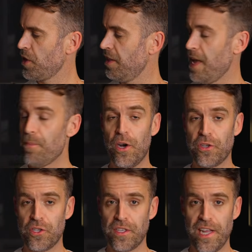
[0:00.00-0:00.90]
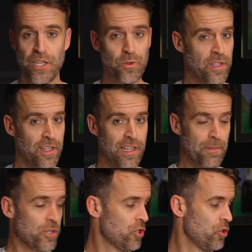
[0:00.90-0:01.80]
clamp onto stands with the
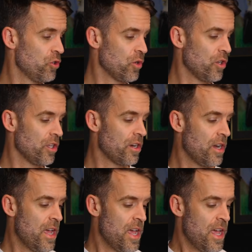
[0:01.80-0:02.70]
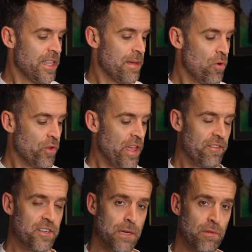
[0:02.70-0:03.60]
clamps I showed you earlier. They both
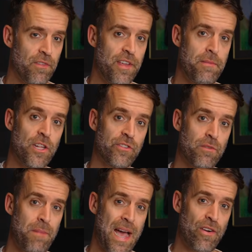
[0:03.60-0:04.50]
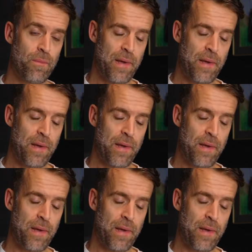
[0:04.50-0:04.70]
have double V mounts for battery